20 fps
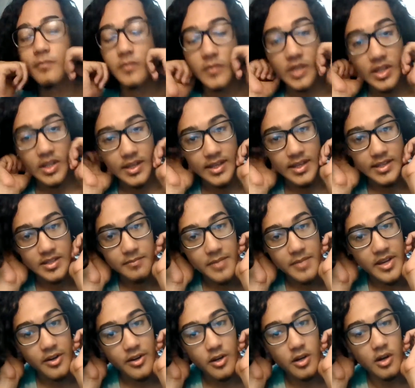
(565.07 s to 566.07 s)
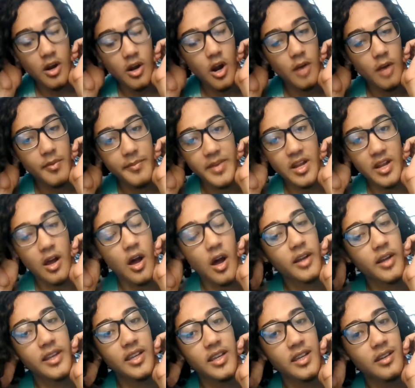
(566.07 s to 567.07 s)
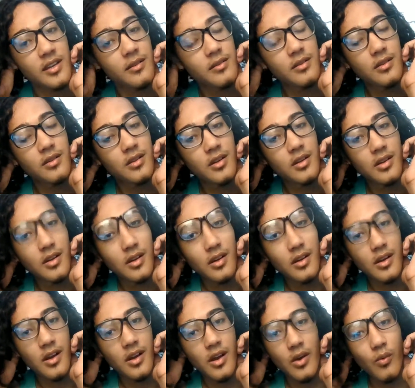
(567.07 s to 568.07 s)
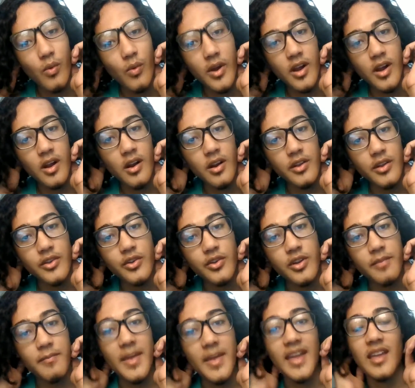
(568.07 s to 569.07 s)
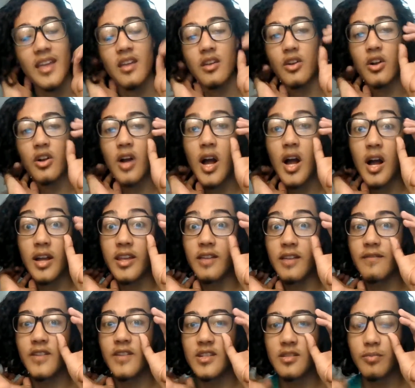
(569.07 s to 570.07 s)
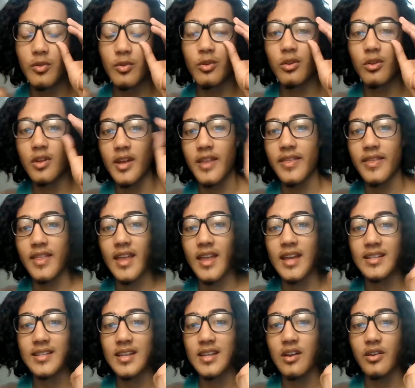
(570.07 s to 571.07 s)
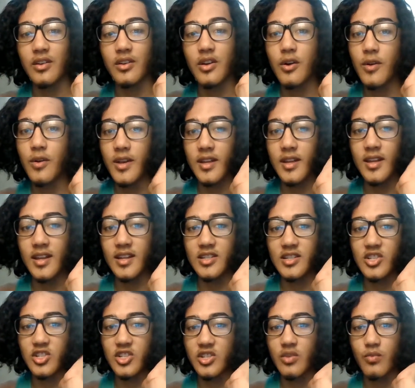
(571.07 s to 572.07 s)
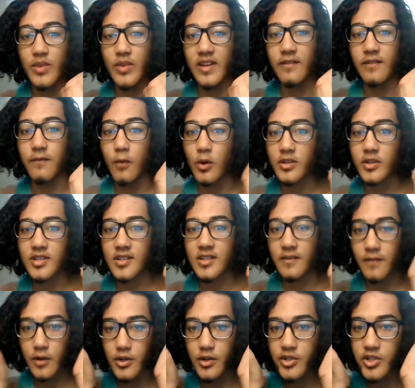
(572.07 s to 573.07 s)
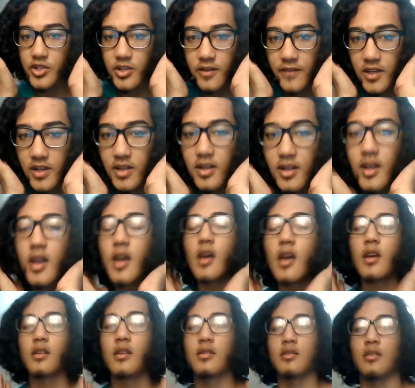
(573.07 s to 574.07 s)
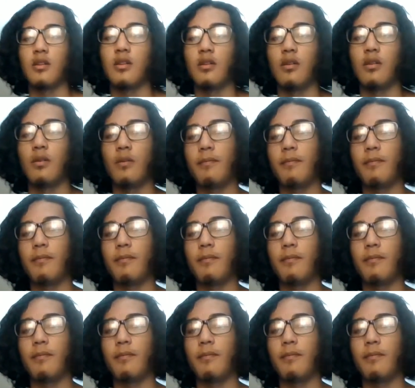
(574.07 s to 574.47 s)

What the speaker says: is a better armament hockey, where you can make your hockey visible, and that's how you know it, and it's just a reinforced version of it. So